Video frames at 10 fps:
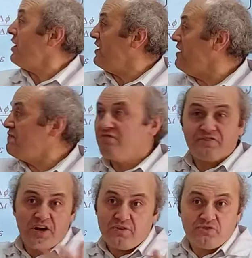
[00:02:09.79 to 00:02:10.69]
If
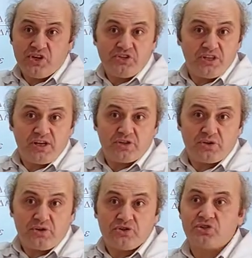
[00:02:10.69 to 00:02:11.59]
rate of change electric
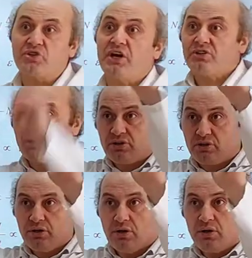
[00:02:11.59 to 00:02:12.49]
current is greater,
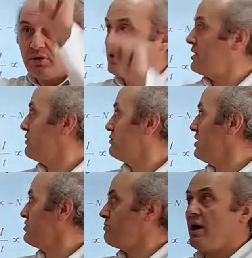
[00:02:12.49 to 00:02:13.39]
rate of
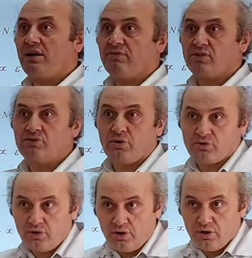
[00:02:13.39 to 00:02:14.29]
change in magnetic flux is
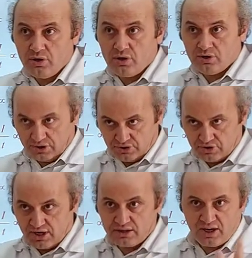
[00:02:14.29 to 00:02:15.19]
also greater.
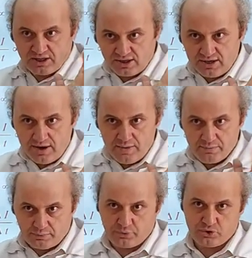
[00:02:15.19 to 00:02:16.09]
They are directly
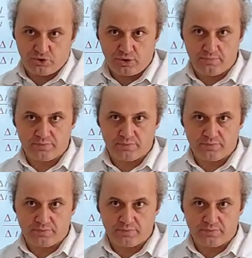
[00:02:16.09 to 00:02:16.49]
proportional.